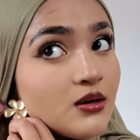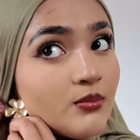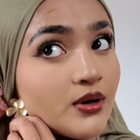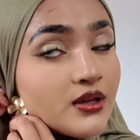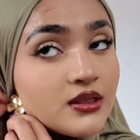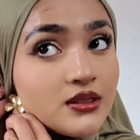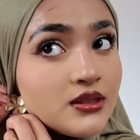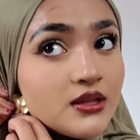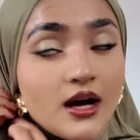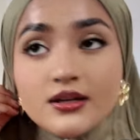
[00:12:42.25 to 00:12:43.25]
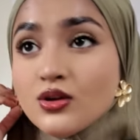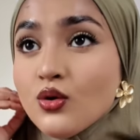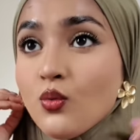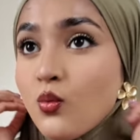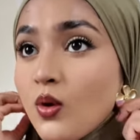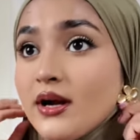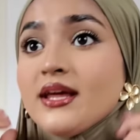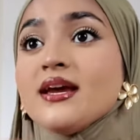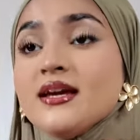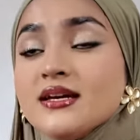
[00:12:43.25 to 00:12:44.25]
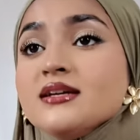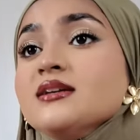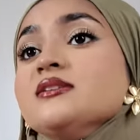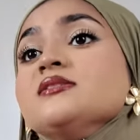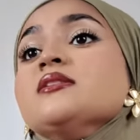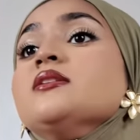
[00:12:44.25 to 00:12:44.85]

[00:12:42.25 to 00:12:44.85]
But I don't know what it is